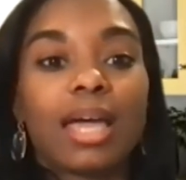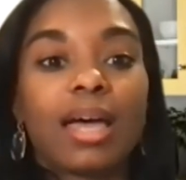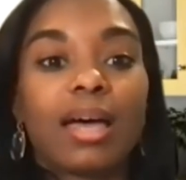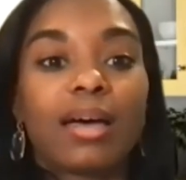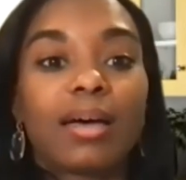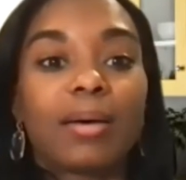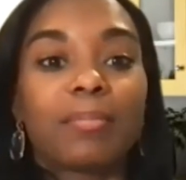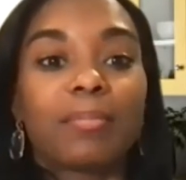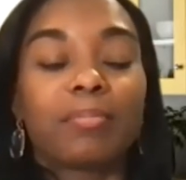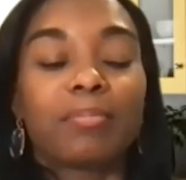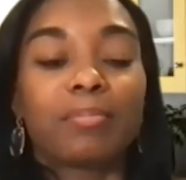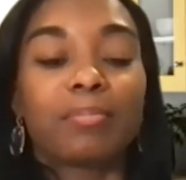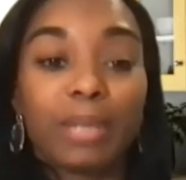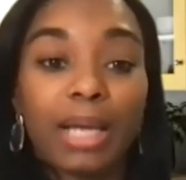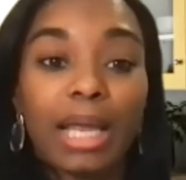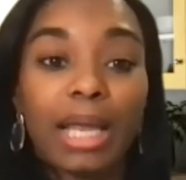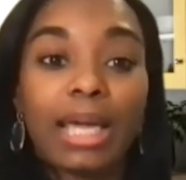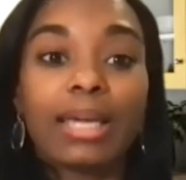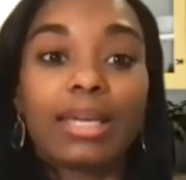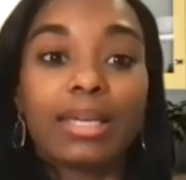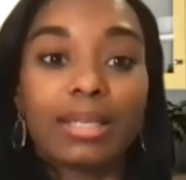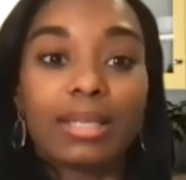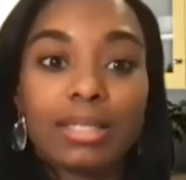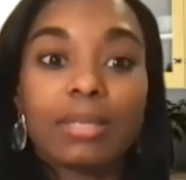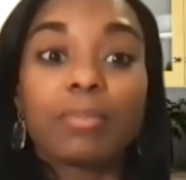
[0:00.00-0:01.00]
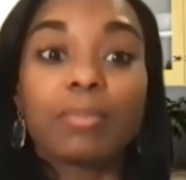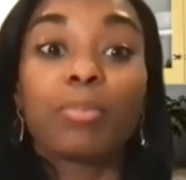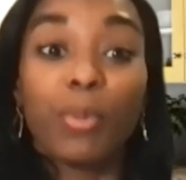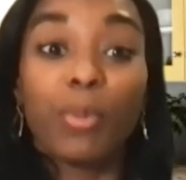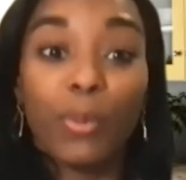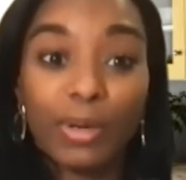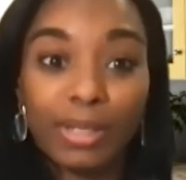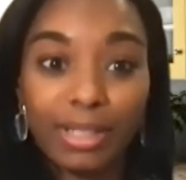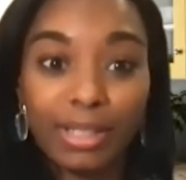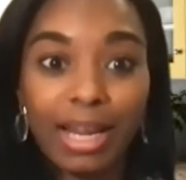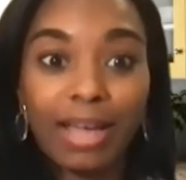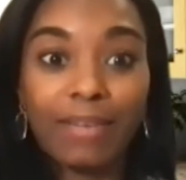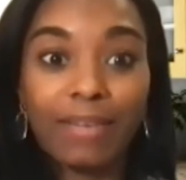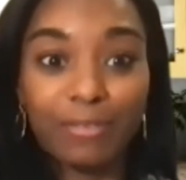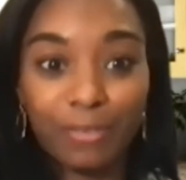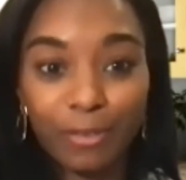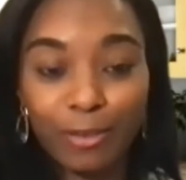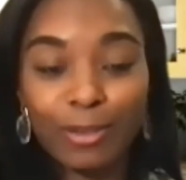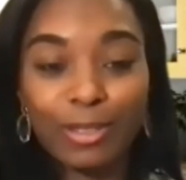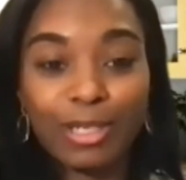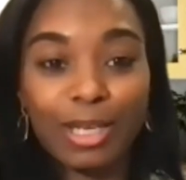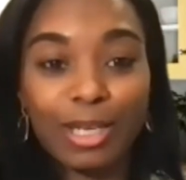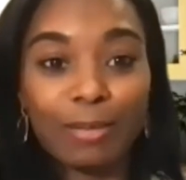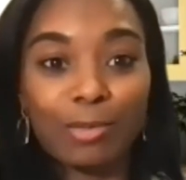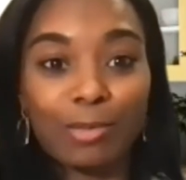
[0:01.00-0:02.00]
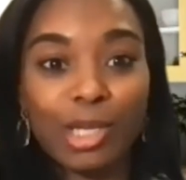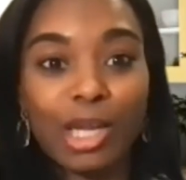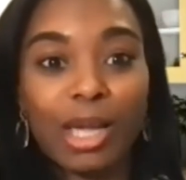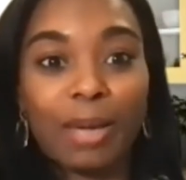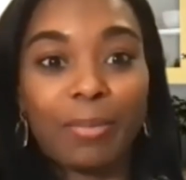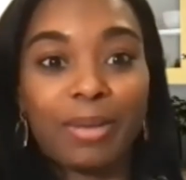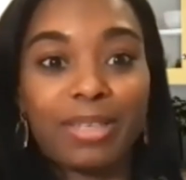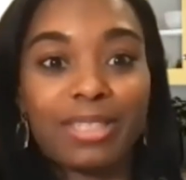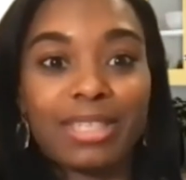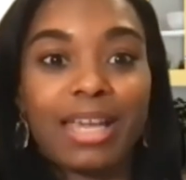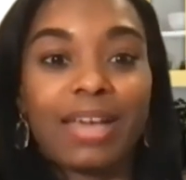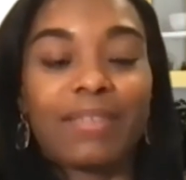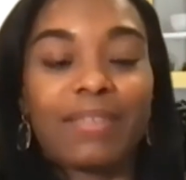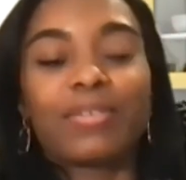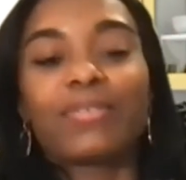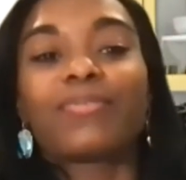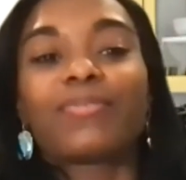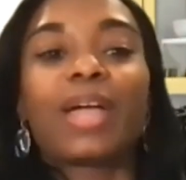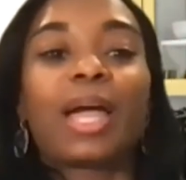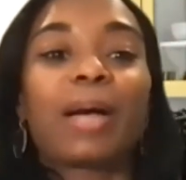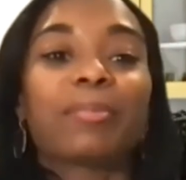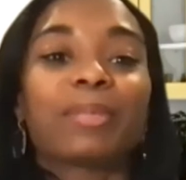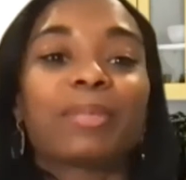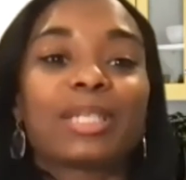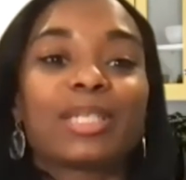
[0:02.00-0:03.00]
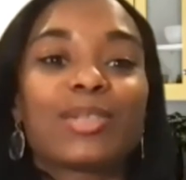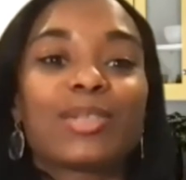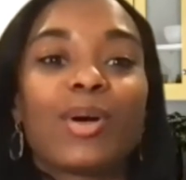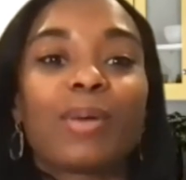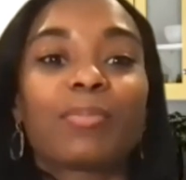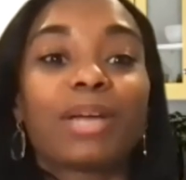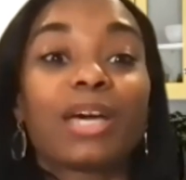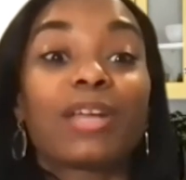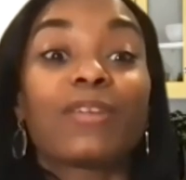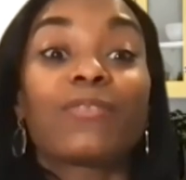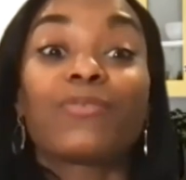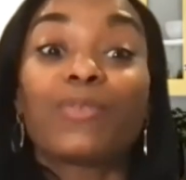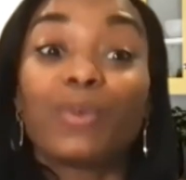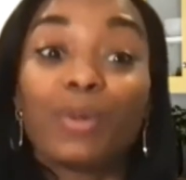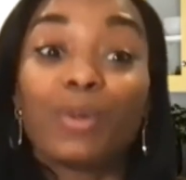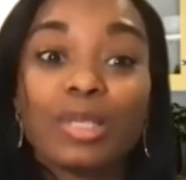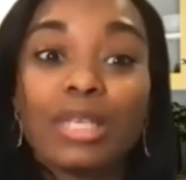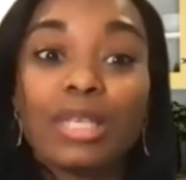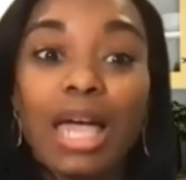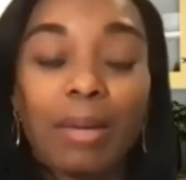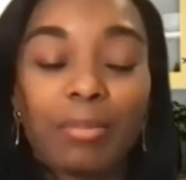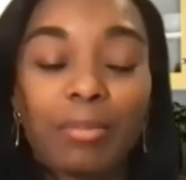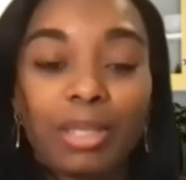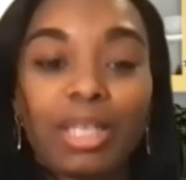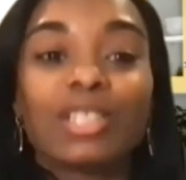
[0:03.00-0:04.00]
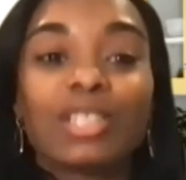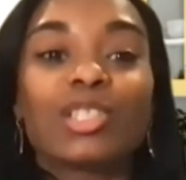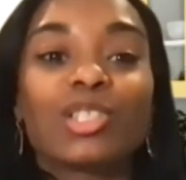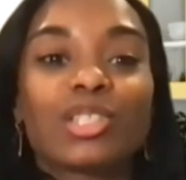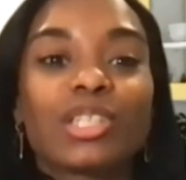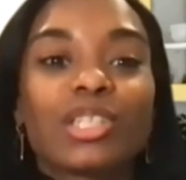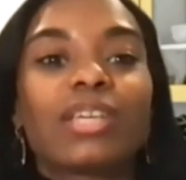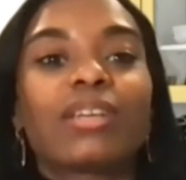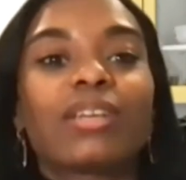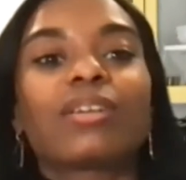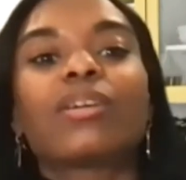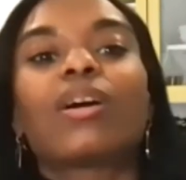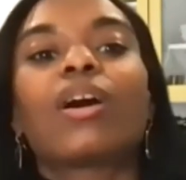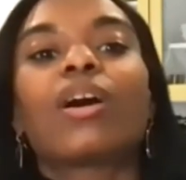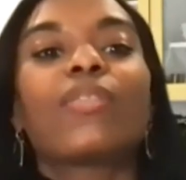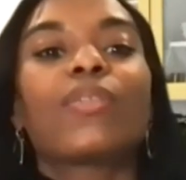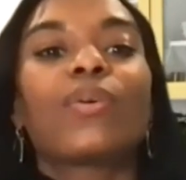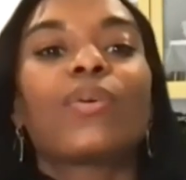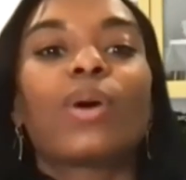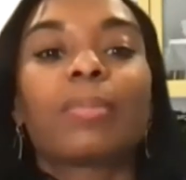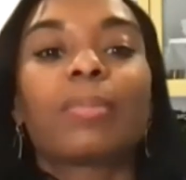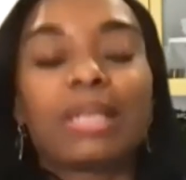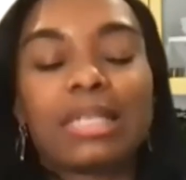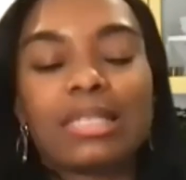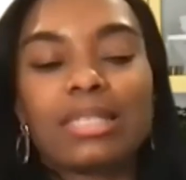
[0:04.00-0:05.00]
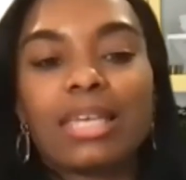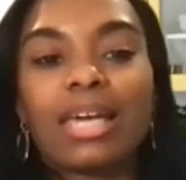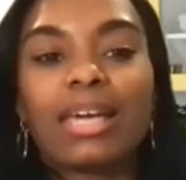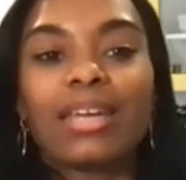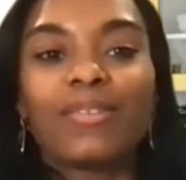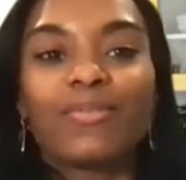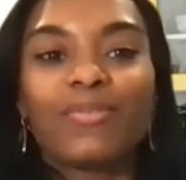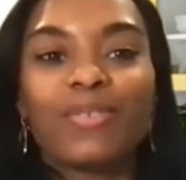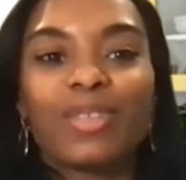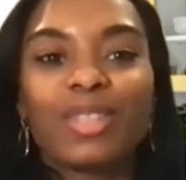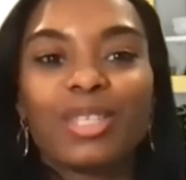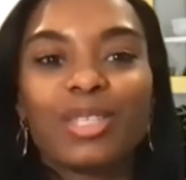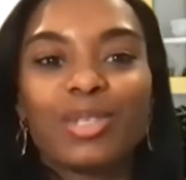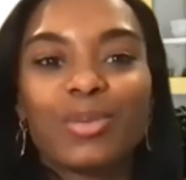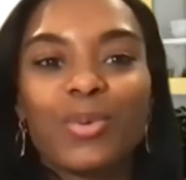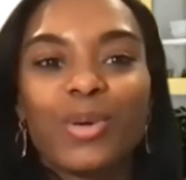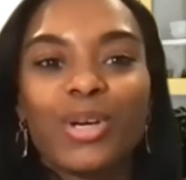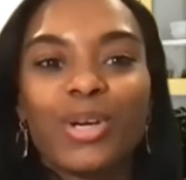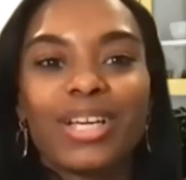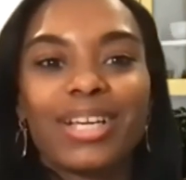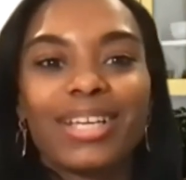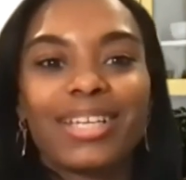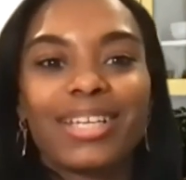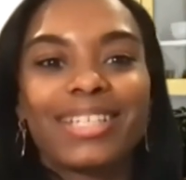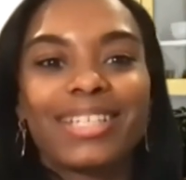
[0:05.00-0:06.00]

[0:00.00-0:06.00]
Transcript: Um, but I, it's important that I have a full time job because I have a family. So I'm not a full time legislator, although I'm excited for this work.